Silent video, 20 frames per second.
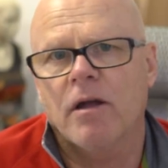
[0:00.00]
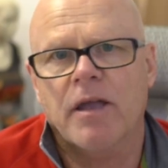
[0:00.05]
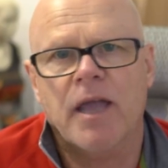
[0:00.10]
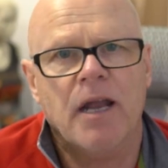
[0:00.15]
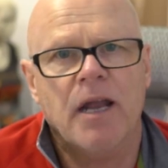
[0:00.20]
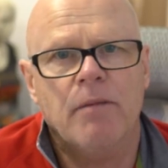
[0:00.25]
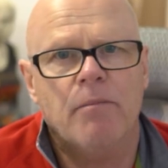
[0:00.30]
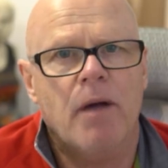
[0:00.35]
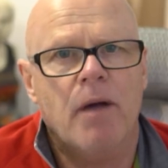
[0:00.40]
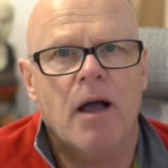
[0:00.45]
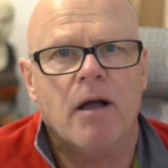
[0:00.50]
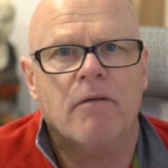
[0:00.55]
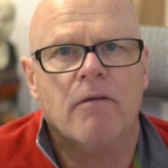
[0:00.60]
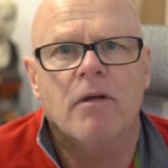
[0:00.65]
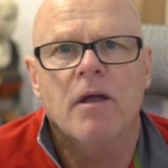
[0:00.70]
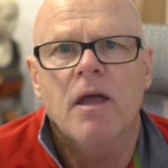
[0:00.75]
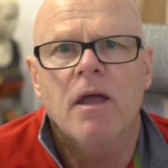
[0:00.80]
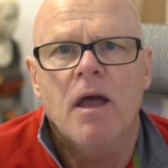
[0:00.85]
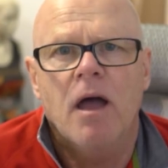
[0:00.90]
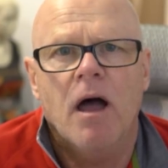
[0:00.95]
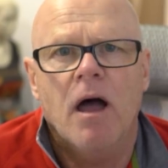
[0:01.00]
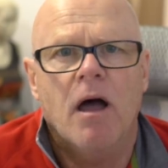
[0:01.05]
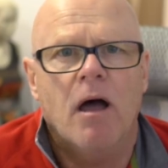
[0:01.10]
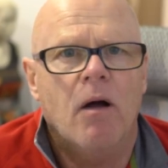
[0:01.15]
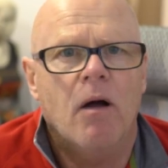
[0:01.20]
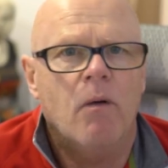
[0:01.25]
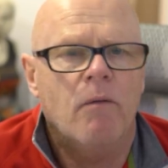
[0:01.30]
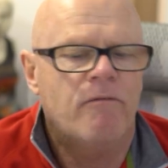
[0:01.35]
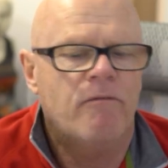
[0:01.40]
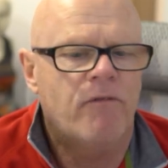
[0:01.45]
Canon Mark
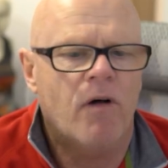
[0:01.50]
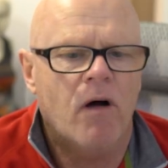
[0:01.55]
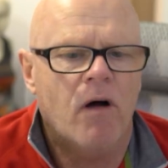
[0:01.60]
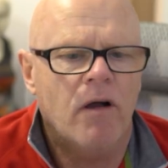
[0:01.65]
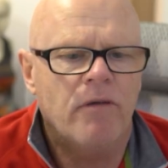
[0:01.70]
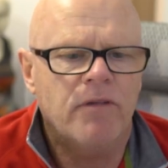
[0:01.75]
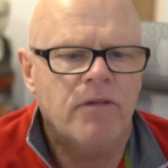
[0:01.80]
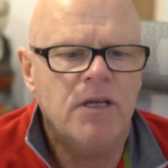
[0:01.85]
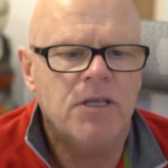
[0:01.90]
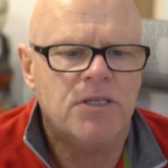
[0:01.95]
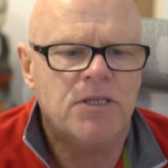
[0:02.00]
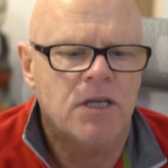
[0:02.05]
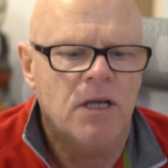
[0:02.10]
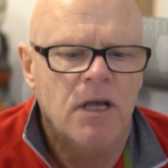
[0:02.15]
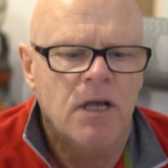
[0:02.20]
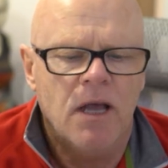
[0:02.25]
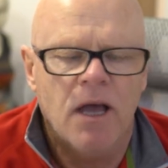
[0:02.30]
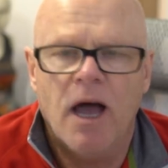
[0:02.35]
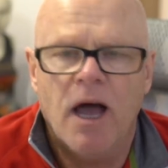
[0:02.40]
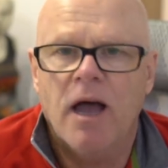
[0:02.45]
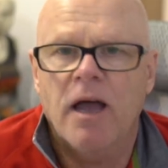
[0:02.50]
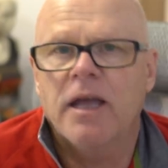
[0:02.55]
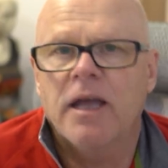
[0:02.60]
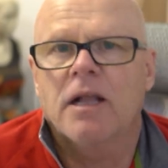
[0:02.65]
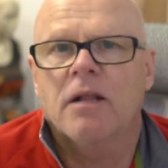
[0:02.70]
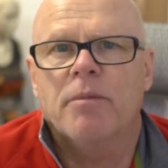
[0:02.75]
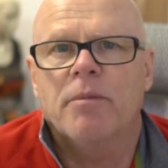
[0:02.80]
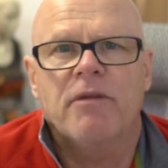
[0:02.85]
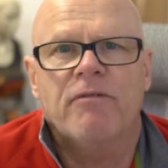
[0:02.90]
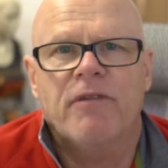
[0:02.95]
5 is,
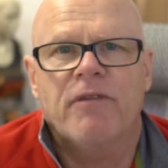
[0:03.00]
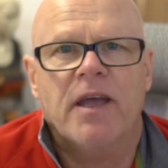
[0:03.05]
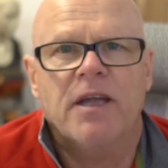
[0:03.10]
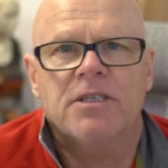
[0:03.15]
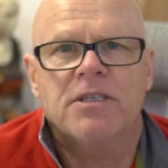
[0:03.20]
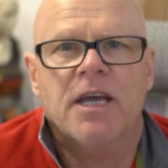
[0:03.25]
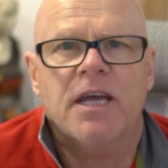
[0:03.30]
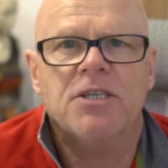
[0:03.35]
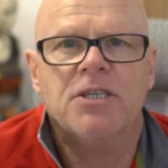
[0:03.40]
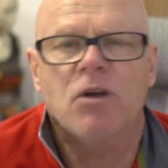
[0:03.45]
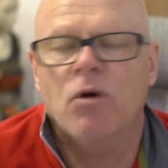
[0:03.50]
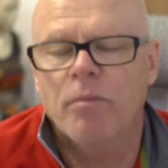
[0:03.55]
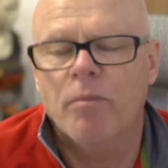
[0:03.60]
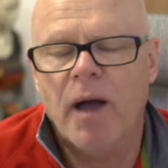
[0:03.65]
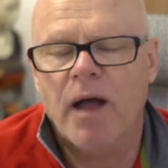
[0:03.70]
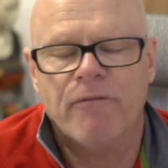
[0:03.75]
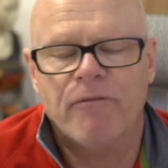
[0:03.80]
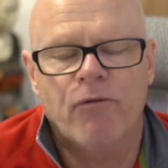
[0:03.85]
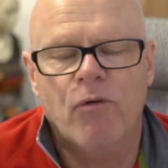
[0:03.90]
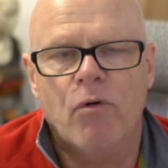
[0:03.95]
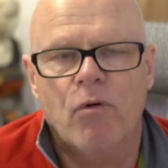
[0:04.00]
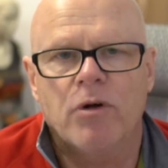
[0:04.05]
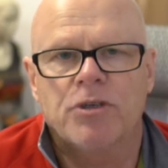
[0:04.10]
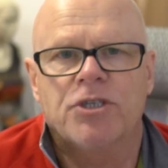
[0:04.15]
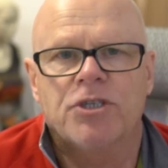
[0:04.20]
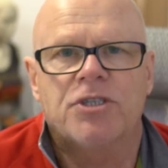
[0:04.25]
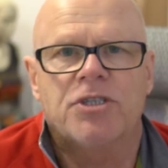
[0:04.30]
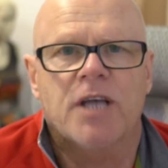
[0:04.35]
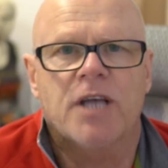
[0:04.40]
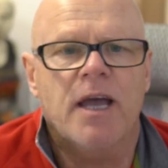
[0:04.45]
it'll be fantastic. Or Mark 4, I
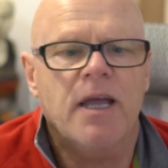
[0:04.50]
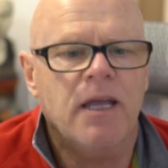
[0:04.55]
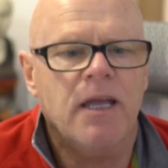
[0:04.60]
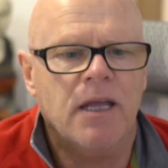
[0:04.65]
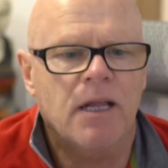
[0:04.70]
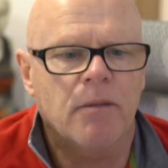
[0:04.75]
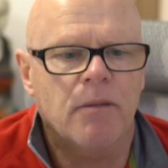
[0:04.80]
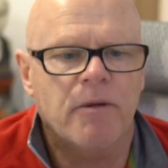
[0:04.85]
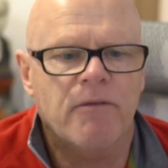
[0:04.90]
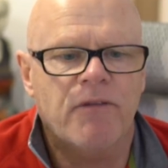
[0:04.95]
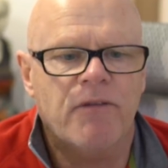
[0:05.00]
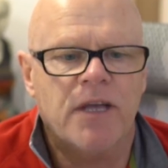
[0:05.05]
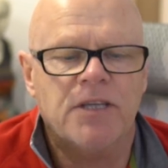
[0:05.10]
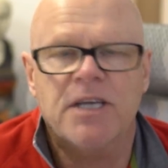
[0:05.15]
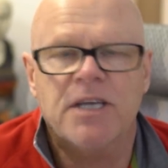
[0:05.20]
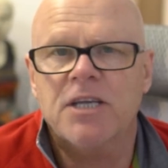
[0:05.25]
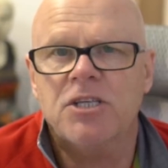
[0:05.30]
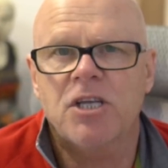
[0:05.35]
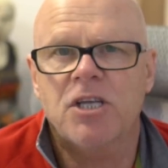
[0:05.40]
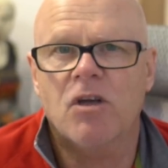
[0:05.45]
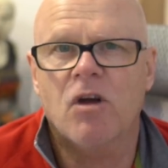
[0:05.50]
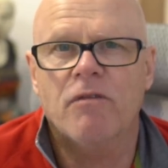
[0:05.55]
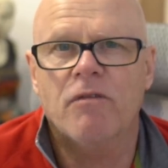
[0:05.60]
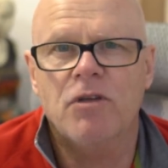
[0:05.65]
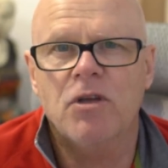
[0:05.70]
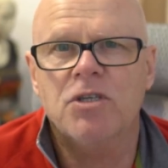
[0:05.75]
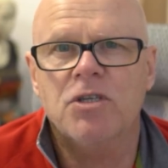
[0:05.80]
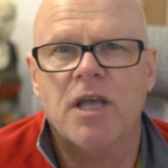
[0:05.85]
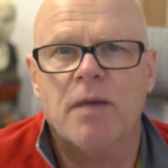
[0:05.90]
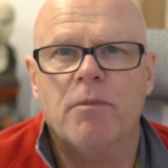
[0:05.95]
should say. It'll be fantastic. I've
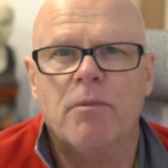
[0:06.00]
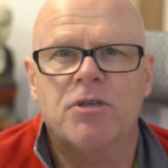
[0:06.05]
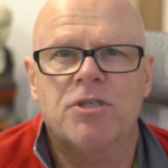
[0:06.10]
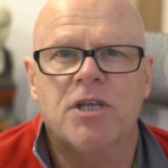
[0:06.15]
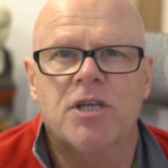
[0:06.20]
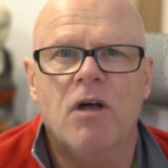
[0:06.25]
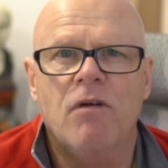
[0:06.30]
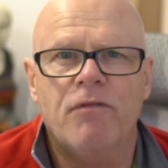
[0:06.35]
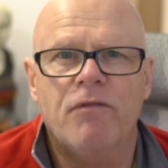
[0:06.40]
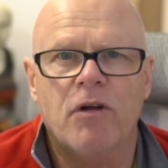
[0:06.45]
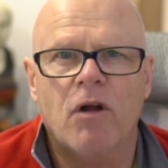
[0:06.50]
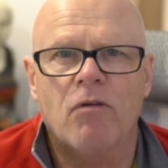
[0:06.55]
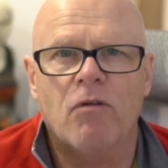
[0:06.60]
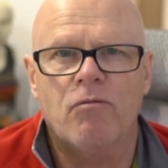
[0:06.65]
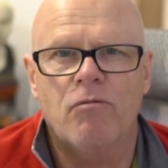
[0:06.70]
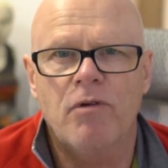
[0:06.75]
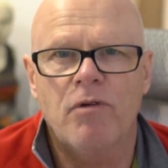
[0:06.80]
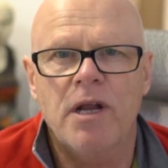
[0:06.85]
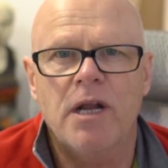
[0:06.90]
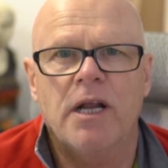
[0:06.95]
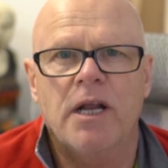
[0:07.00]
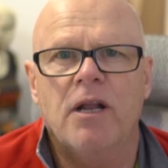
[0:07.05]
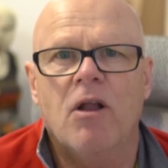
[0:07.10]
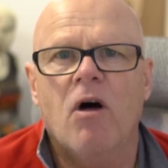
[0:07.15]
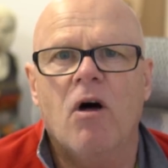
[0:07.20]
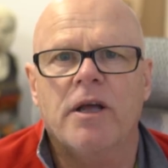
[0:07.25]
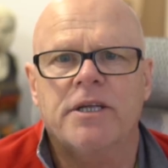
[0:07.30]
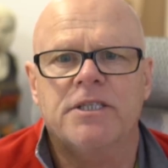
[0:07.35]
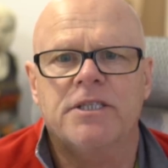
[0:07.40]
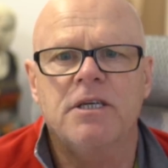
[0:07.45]
used that myself and I really
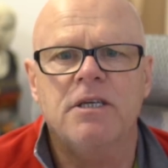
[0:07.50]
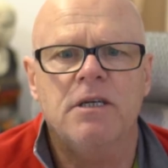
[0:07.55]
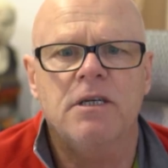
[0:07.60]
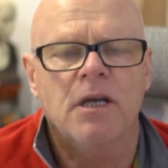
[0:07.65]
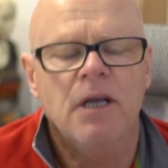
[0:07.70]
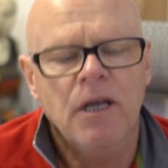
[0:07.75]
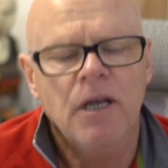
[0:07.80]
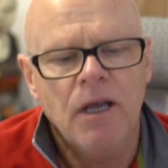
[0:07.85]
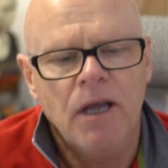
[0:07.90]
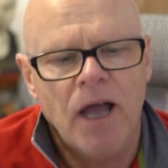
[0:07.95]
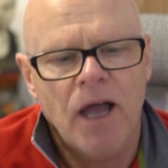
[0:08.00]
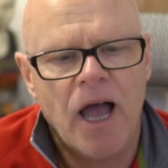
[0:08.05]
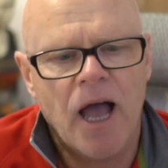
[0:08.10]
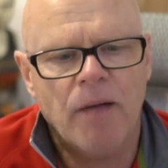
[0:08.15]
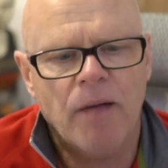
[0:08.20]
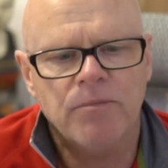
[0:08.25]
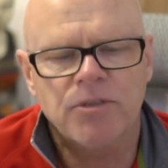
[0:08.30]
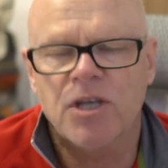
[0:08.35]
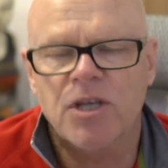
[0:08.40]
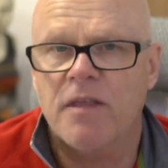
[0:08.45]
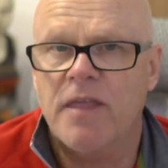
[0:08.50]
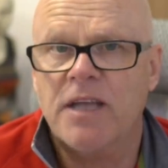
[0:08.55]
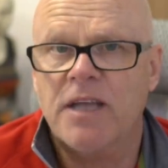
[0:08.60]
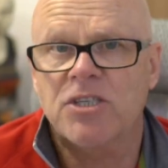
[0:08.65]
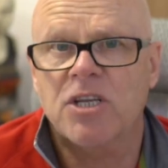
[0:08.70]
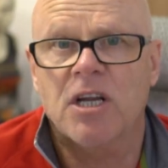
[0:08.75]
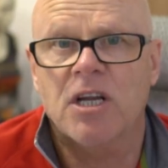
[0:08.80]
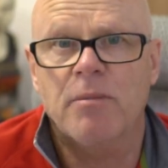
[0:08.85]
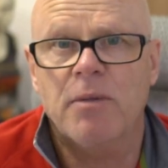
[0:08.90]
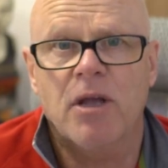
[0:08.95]
liked it. So that's
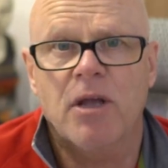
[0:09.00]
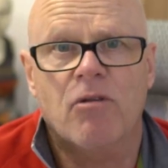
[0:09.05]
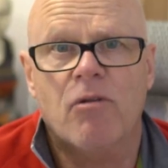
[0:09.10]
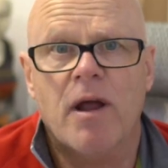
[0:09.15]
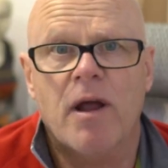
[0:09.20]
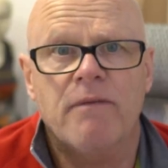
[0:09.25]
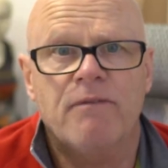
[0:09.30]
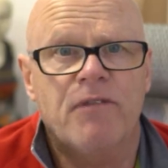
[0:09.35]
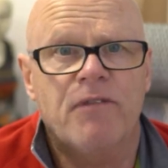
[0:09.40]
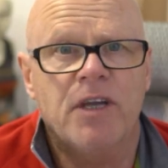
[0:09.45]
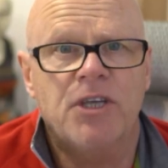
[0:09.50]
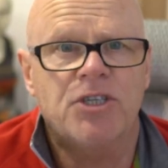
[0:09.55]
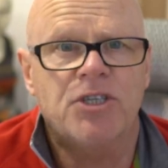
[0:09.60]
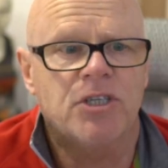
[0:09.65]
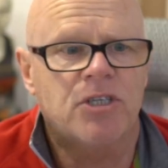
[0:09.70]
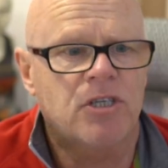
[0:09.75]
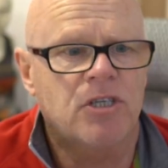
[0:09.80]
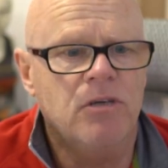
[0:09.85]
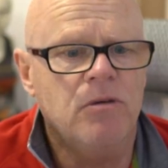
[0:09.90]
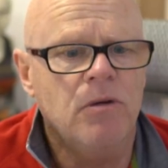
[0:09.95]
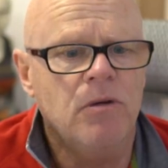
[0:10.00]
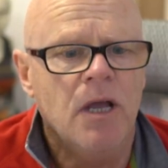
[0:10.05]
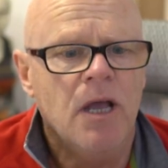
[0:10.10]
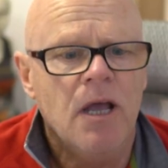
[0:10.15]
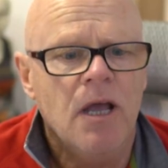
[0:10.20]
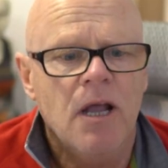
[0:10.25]
going to be a great feature too.